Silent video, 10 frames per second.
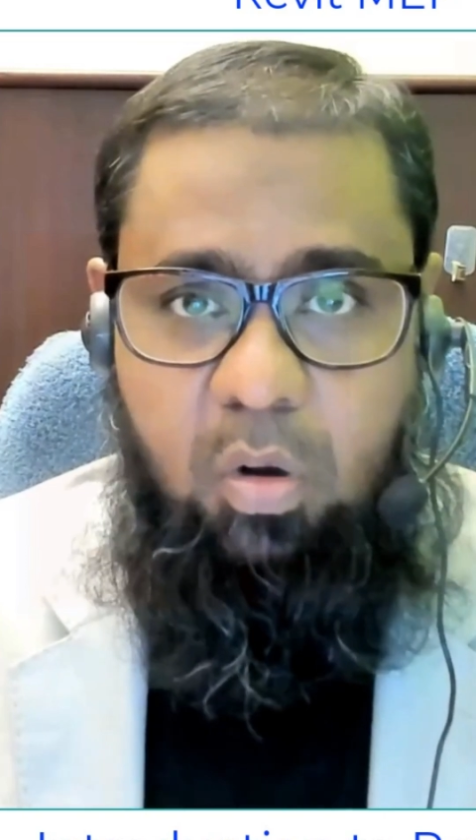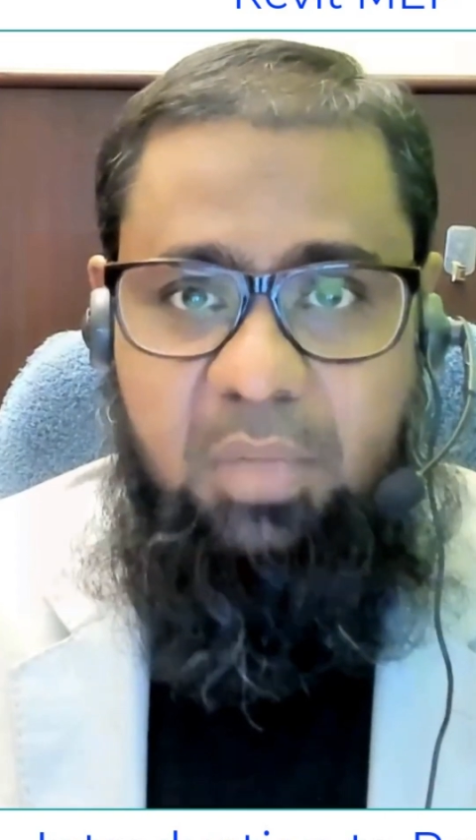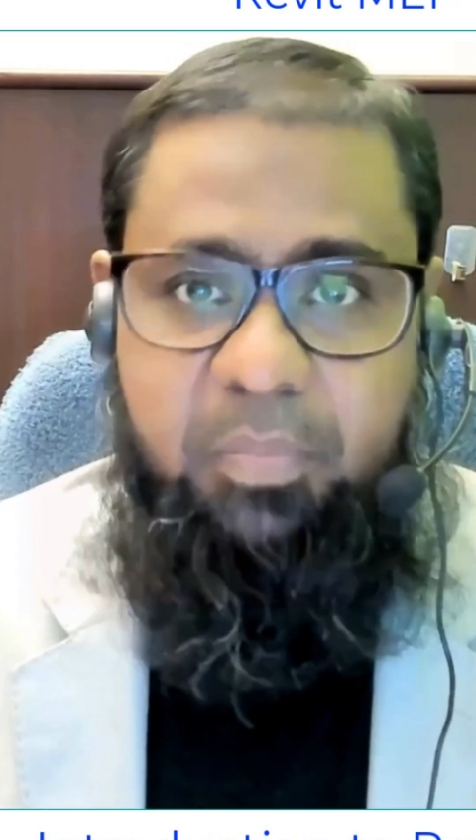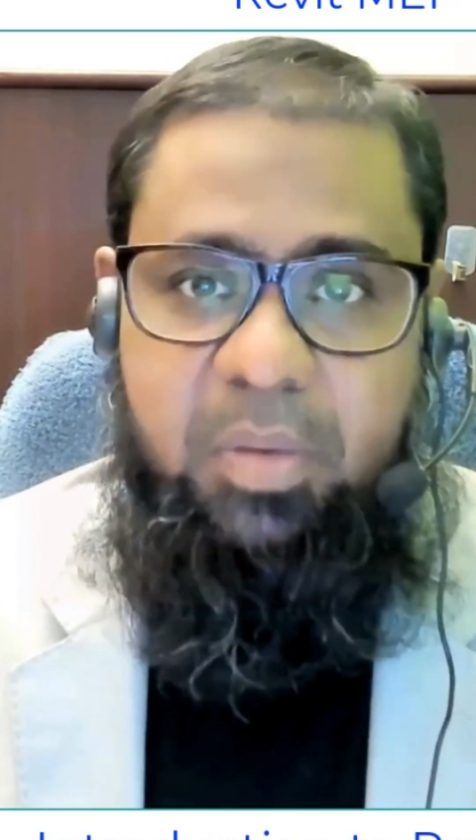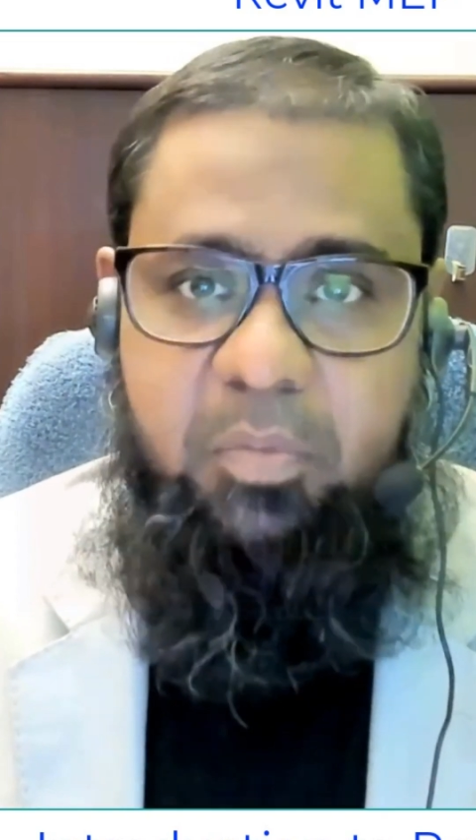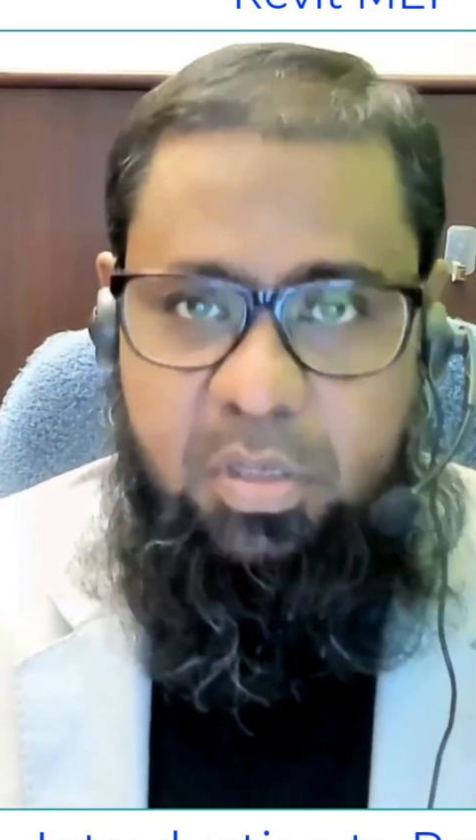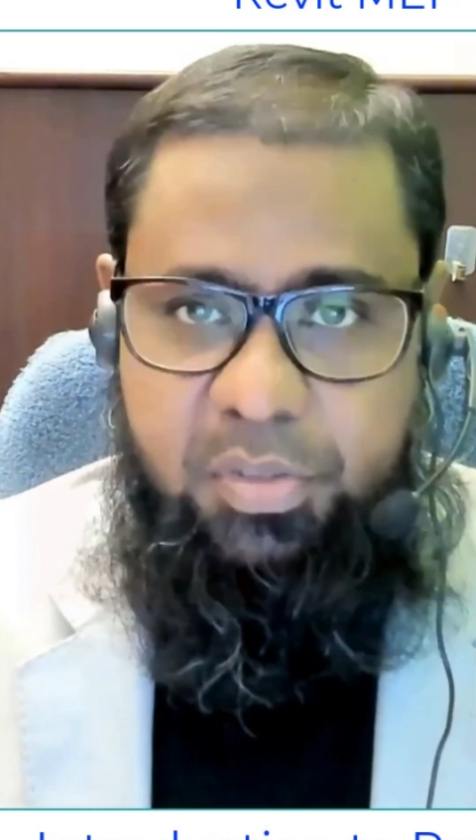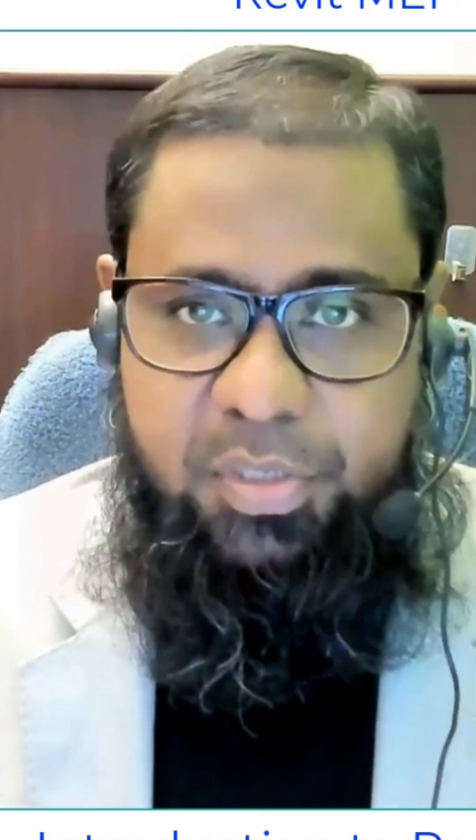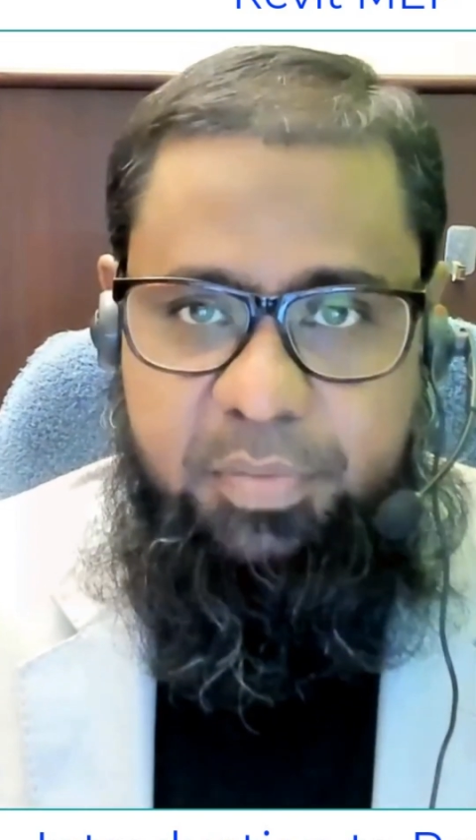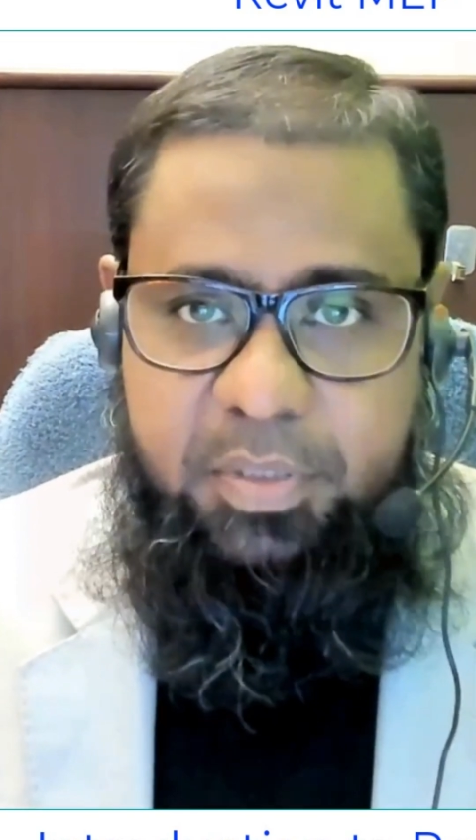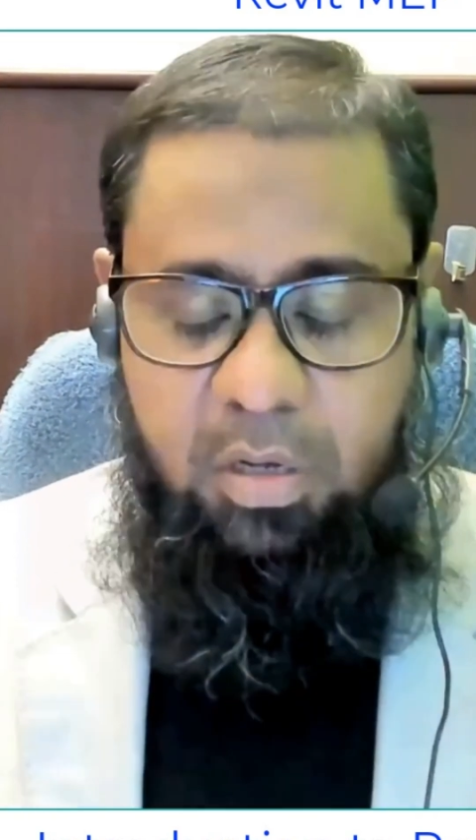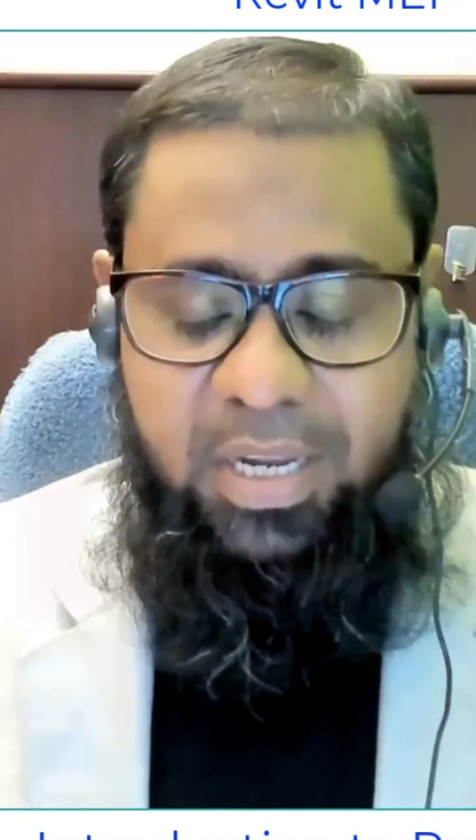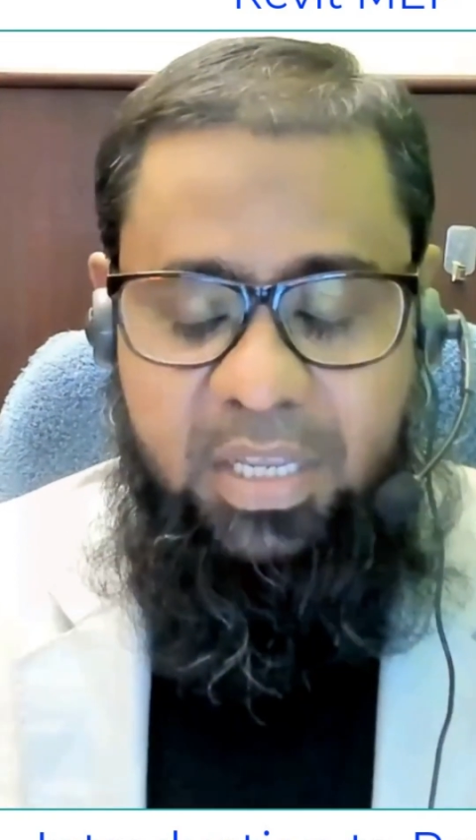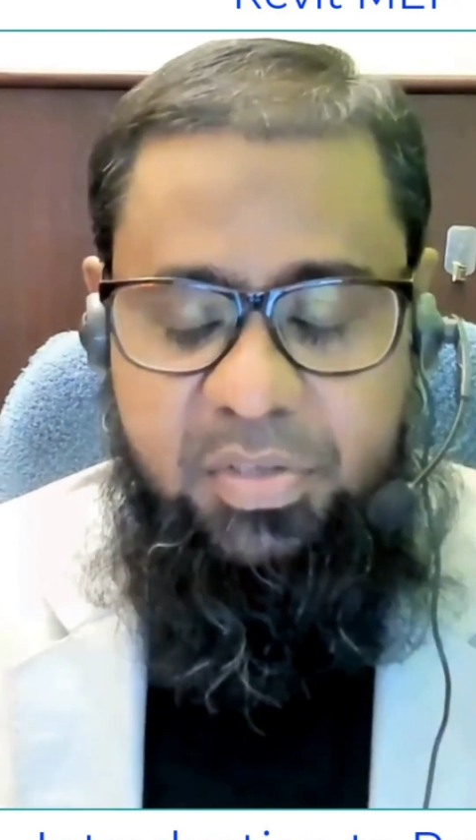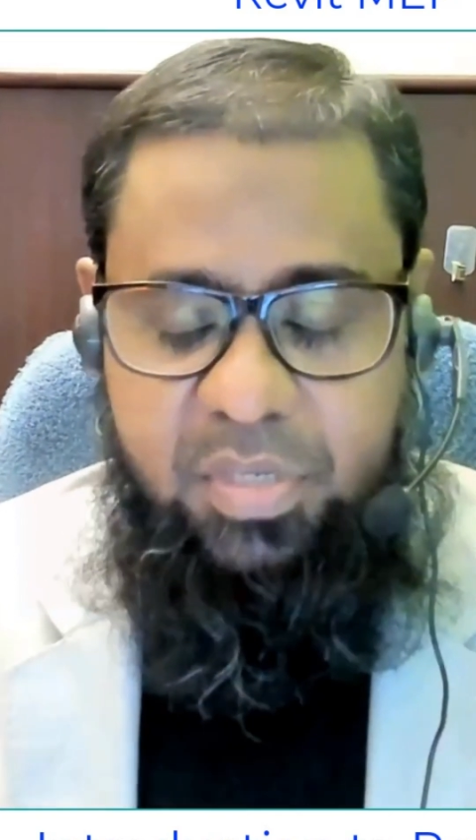on the BIM concept,
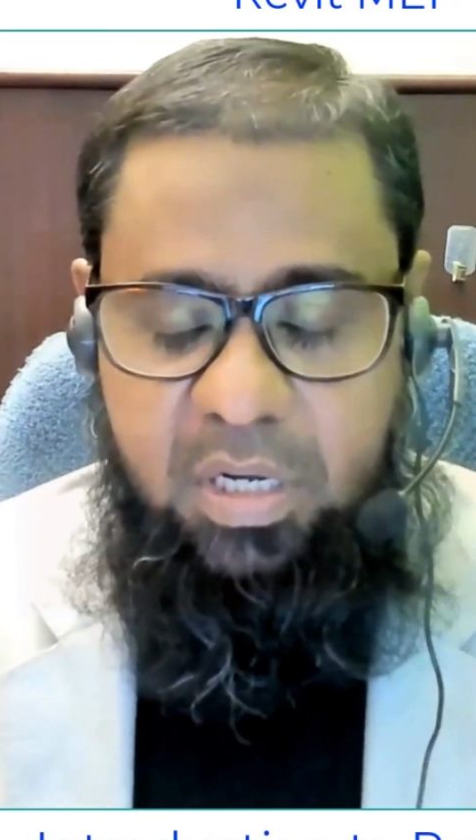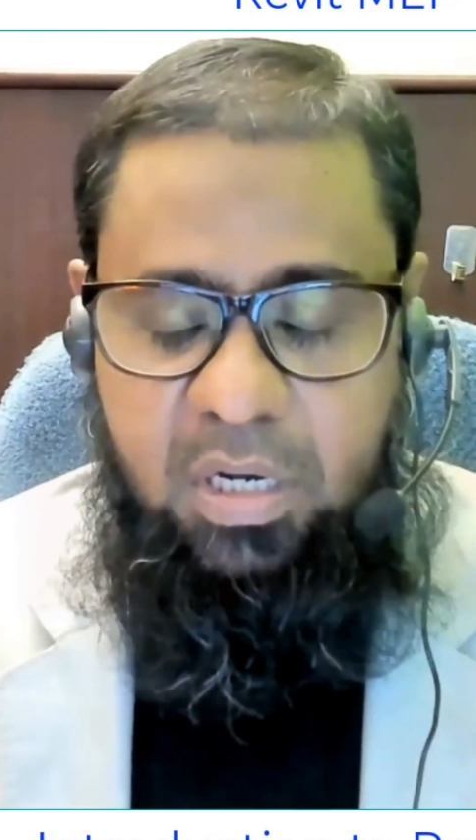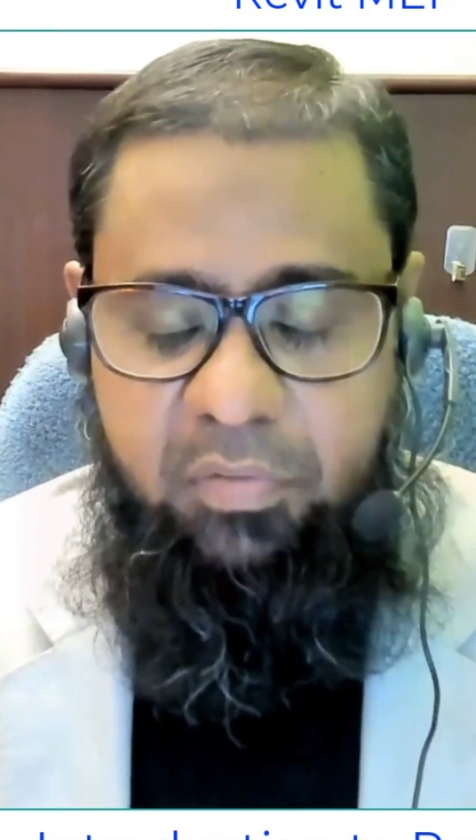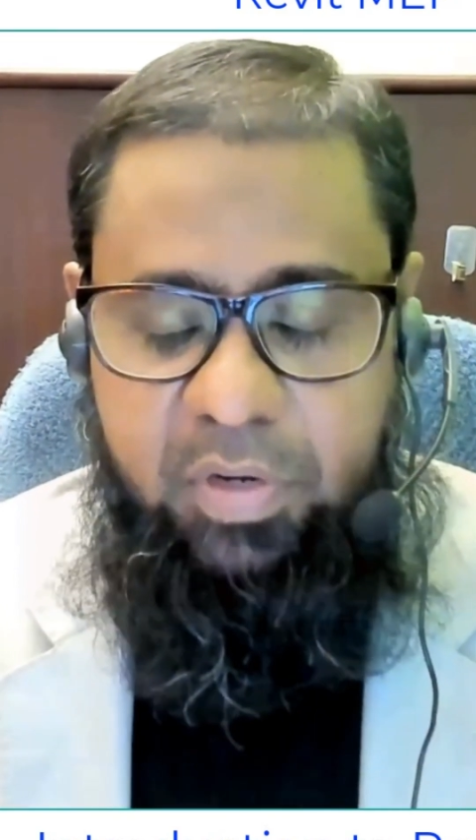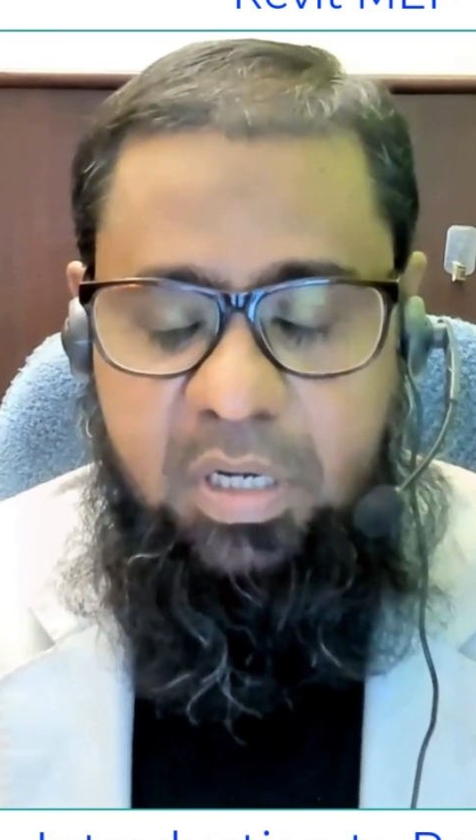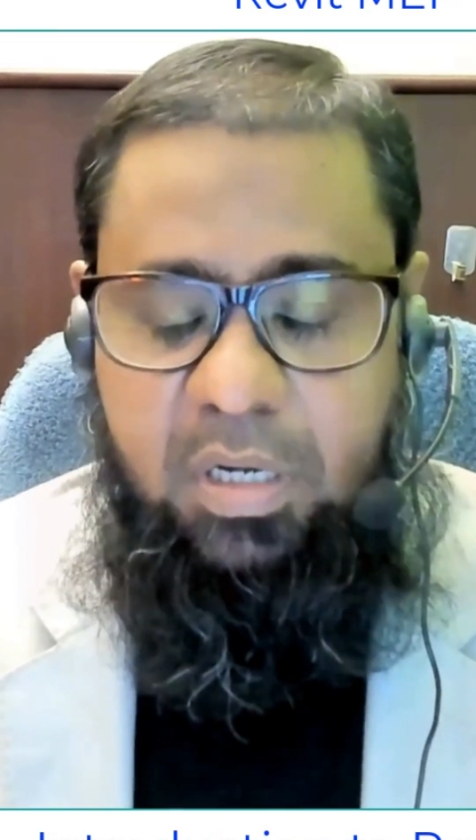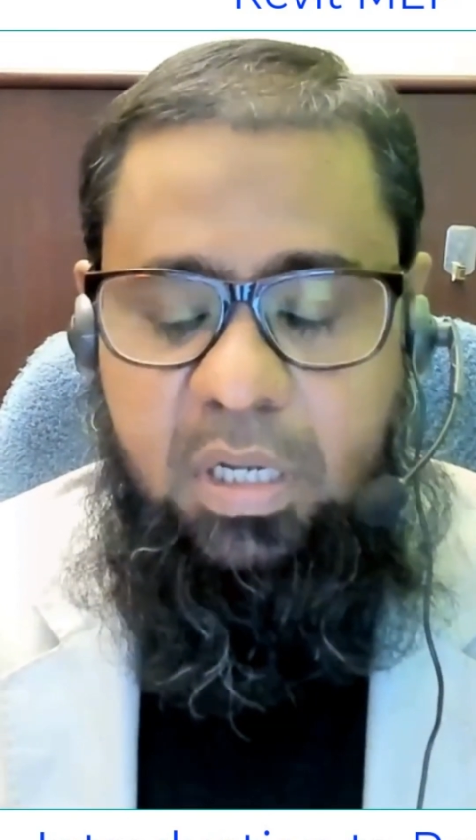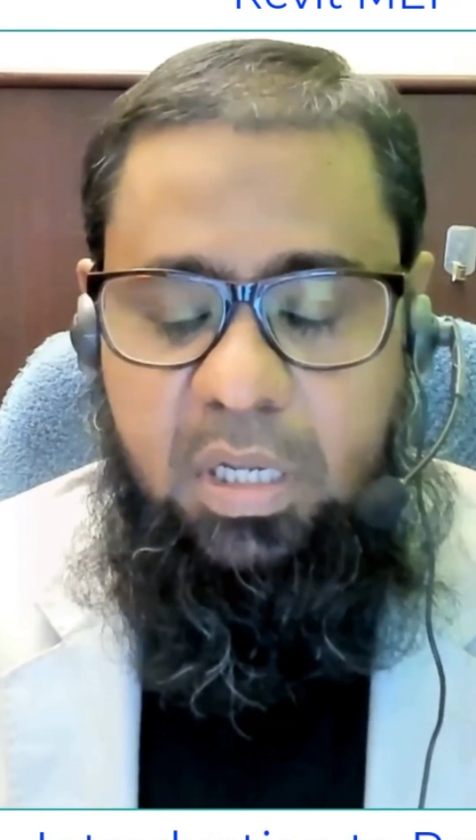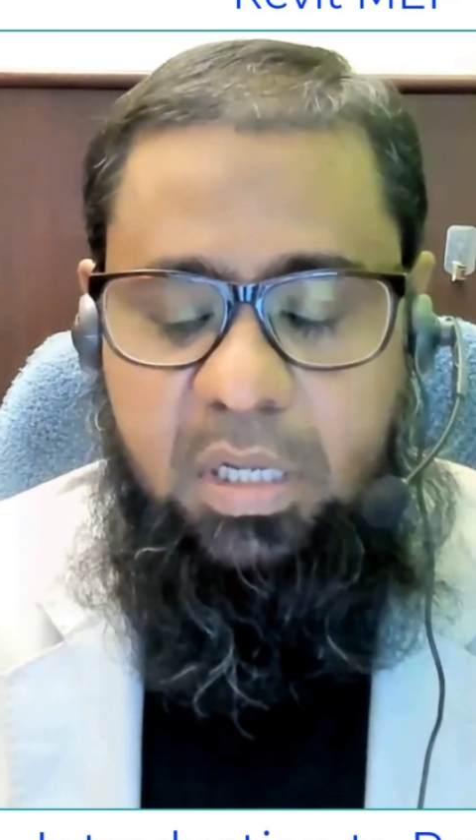or I can say Revit